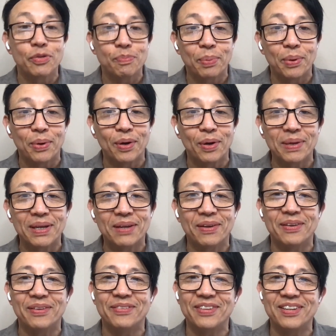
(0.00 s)
book,
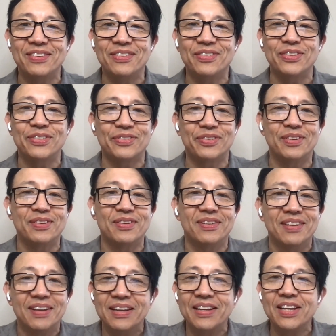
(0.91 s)
because he's just
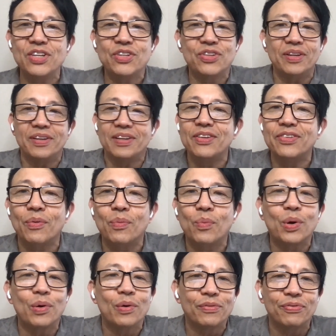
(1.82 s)
he's
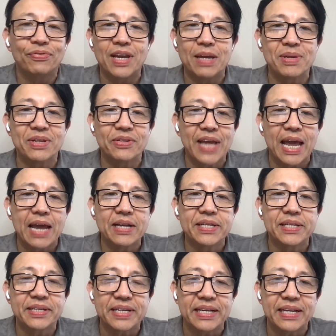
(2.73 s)
a world famous
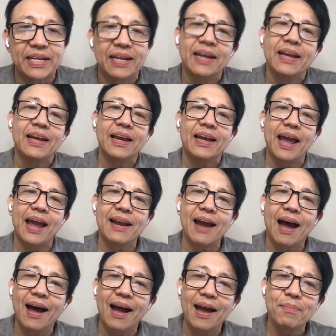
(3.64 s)
entity,
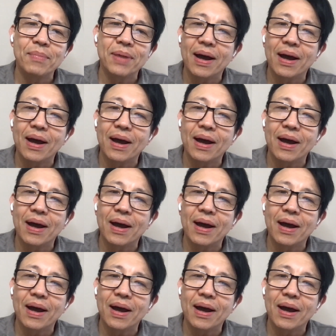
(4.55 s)
and I'm